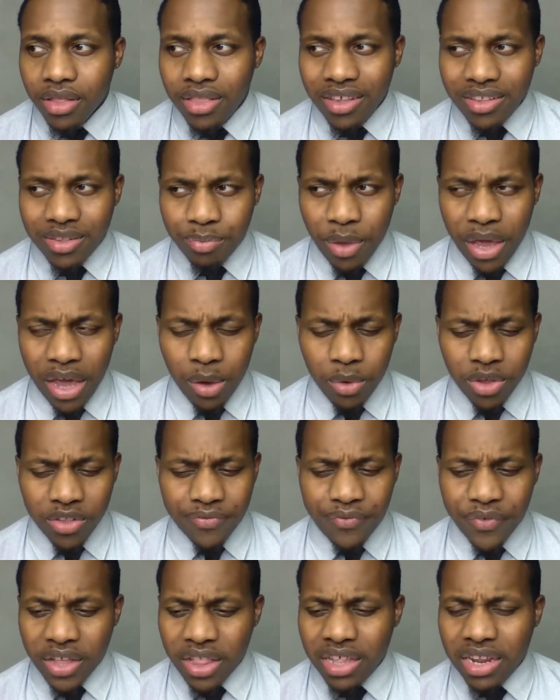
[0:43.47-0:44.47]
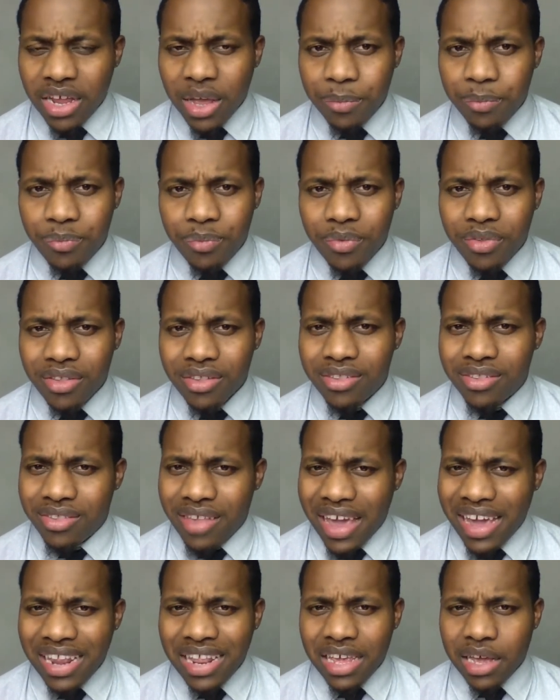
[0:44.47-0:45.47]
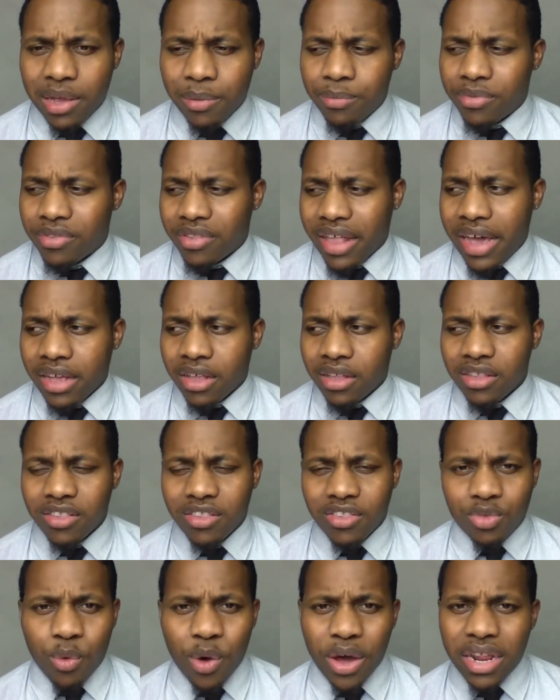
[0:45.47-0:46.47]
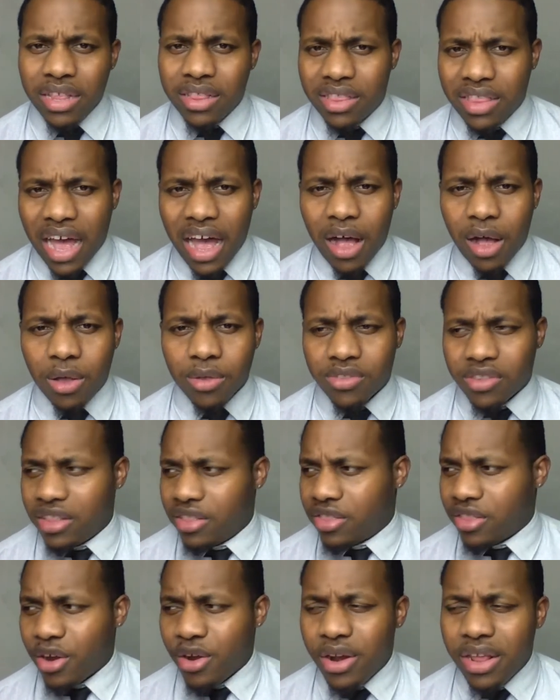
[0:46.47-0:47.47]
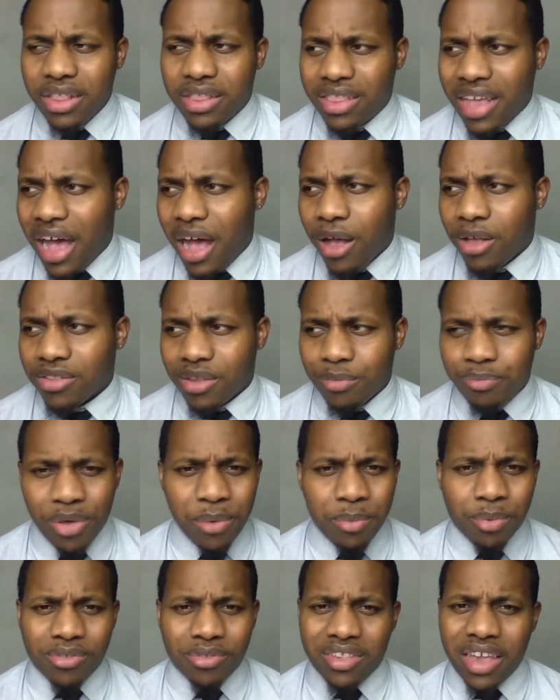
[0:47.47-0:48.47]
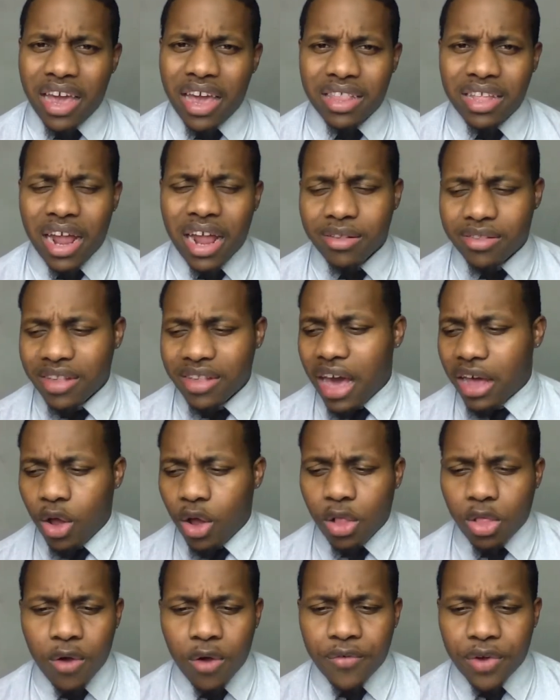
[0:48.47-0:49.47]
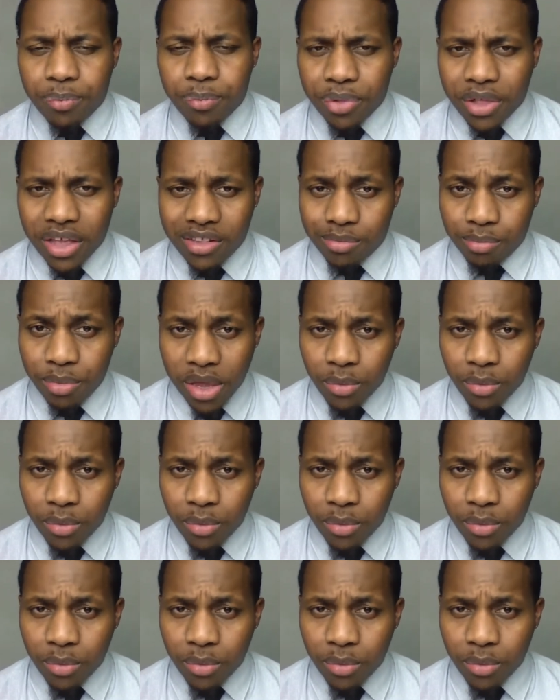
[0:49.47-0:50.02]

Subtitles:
this man was filling up stadiums like 20,000, 30,000 people standing outside all over the place.